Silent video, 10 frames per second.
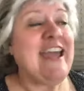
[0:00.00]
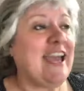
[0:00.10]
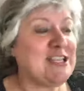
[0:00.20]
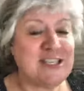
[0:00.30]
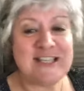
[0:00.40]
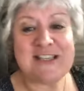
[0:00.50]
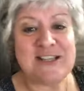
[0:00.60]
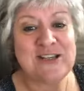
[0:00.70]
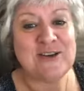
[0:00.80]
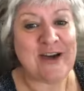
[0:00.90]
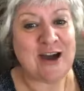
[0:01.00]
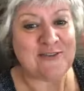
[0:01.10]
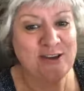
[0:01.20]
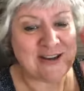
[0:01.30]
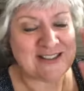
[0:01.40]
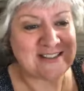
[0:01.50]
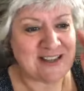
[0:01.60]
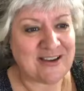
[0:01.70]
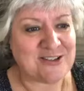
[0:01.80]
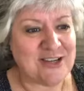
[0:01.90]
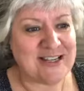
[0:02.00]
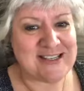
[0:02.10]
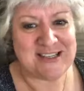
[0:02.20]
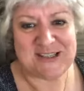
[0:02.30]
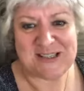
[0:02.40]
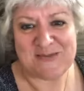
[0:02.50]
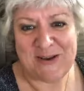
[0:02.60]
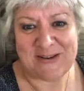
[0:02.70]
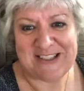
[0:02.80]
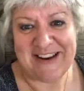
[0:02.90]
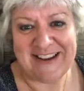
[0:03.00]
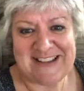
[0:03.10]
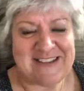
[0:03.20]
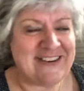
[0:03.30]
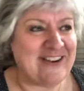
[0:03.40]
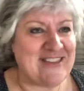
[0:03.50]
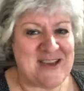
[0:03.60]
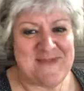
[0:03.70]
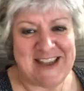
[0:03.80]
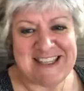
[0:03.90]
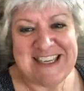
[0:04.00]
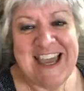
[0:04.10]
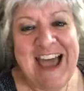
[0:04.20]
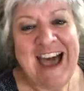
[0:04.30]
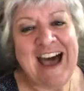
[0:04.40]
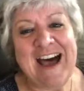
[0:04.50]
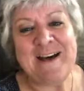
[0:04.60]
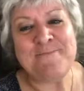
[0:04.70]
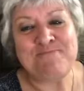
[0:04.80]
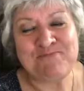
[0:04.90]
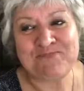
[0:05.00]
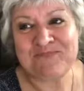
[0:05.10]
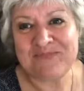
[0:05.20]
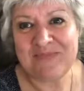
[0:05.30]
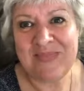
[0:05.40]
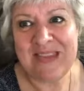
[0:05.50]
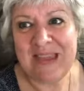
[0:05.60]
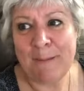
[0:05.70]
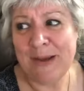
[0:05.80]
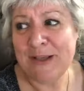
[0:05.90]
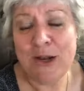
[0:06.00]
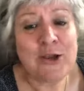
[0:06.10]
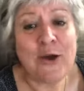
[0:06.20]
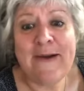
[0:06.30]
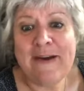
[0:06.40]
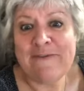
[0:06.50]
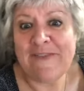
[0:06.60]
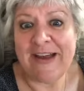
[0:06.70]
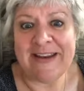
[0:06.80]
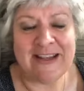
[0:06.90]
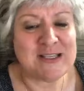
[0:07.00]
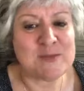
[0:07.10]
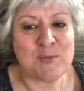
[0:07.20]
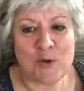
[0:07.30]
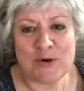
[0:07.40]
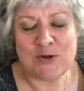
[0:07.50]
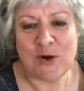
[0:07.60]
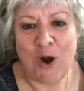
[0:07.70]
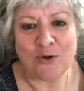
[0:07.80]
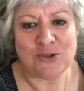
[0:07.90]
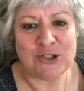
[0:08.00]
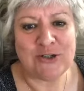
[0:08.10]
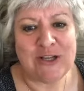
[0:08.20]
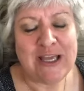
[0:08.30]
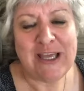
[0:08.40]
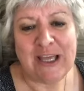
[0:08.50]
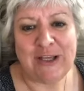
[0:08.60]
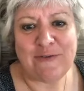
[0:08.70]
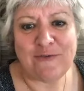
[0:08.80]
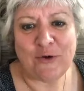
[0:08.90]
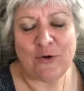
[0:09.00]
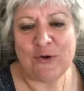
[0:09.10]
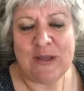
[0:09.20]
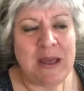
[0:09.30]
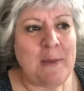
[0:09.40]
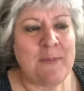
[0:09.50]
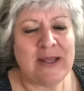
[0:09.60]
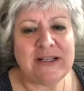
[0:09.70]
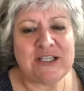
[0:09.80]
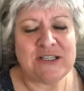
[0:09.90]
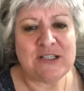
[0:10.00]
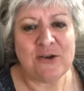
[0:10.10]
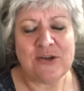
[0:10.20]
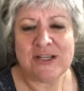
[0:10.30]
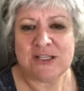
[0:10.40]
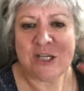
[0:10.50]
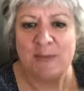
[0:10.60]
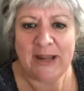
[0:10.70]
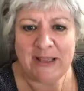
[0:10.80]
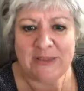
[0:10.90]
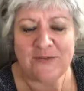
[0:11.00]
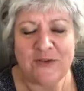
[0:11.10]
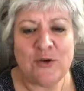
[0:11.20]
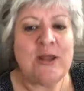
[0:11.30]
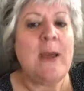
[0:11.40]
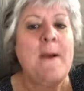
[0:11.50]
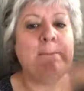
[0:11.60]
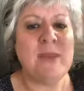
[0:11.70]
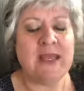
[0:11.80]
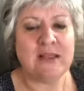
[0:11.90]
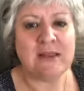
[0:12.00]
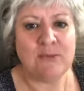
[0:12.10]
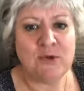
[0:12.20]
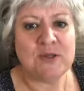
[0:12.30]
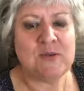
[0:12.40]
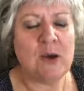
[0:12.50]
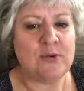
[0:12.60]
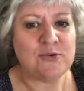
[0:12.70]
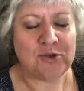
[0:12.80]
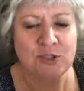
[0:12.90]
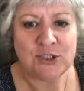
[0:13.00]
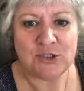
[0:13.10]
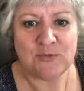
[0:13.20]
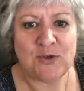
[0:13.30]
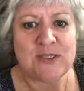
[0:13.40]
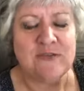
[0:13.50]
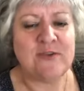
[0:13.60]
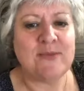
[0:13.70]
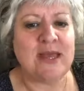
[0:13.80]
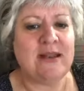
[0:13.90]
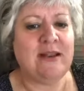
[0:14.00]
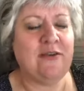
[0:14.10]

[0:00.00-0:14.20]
Actually, yes, I do. I've got training sessions to be on tonight, so I know that much. But you know, go have fun. Explore a new culture in food, but just don't stop it at the food. make it the mood as well with traditional music from that